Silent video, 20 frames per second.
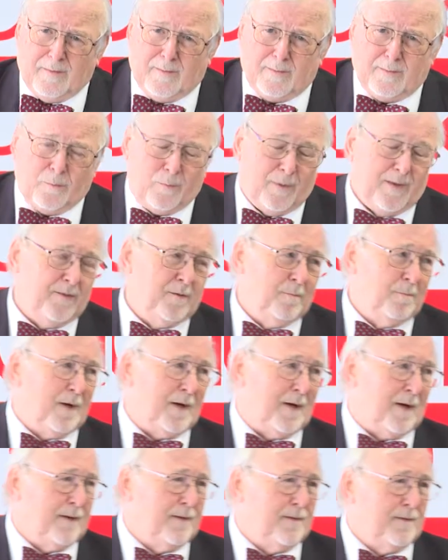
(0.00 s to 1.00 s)
The reason
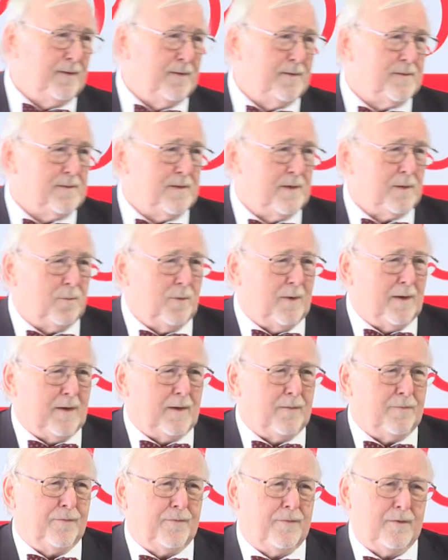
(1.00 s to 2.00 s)
behind this is that we
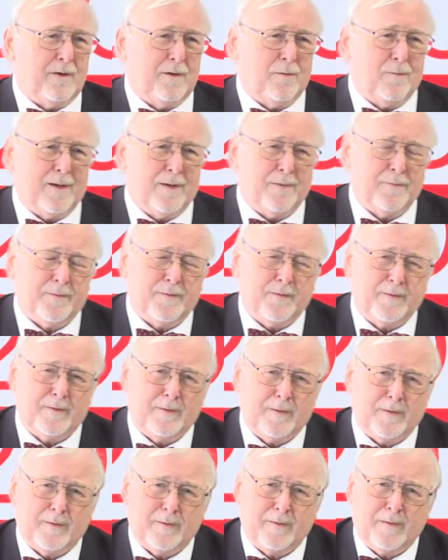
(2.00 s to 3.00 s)
have around
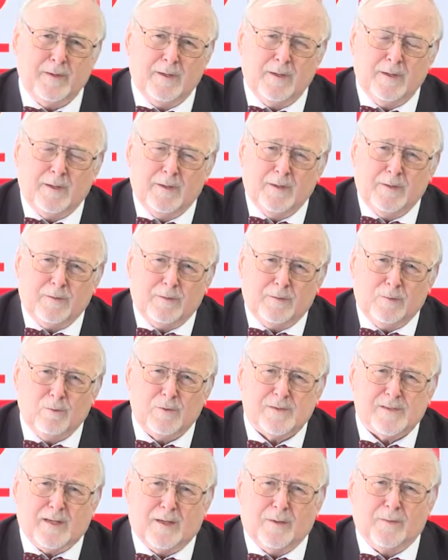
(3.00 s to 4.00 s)

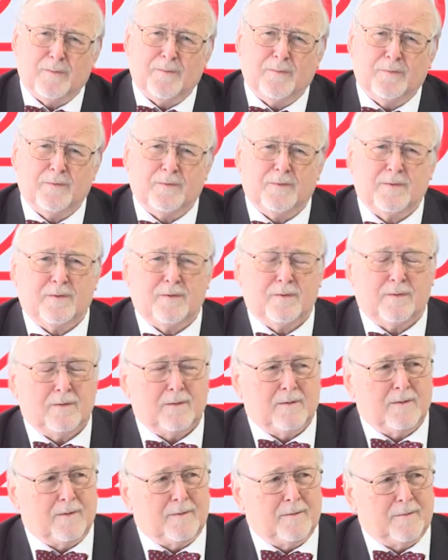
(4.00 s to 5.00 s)
2,000
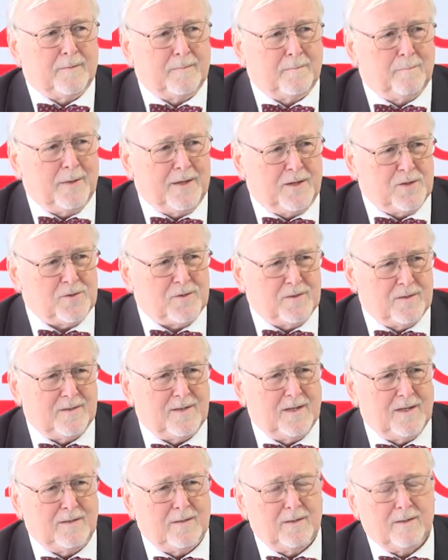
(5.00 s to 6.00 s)
patient
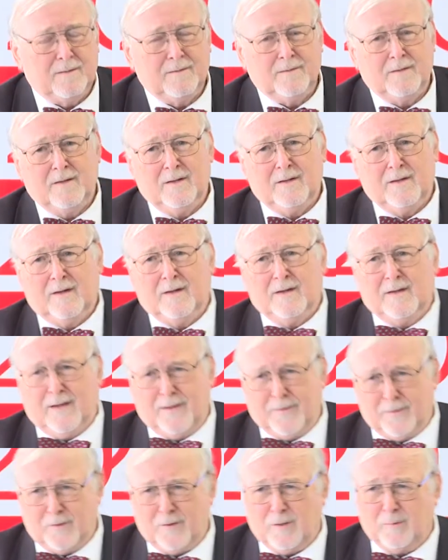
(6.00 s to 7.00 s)
data,
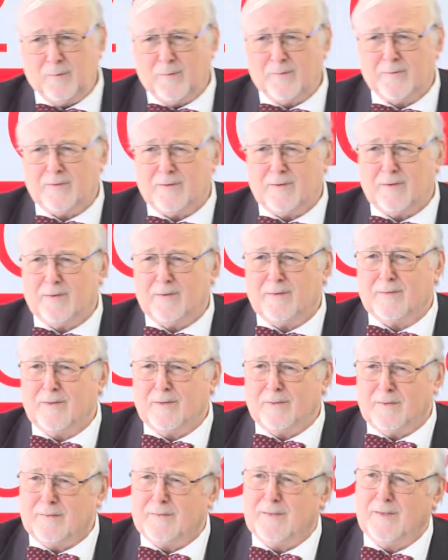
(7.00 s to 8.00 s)
anonymous
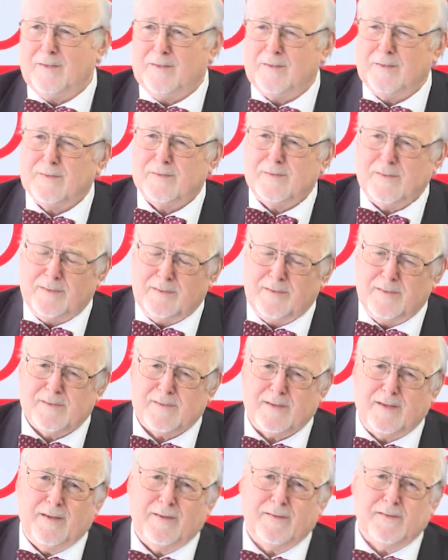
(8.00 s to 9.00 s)
data, CT
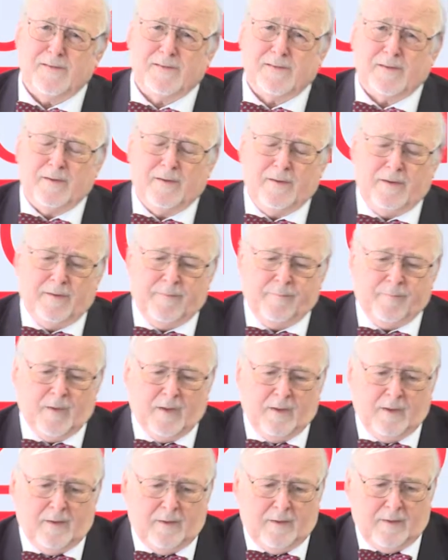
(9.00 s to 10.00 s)
scans,
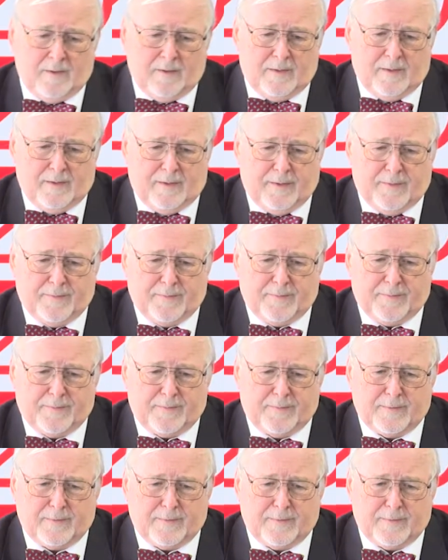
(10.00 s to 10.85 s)
and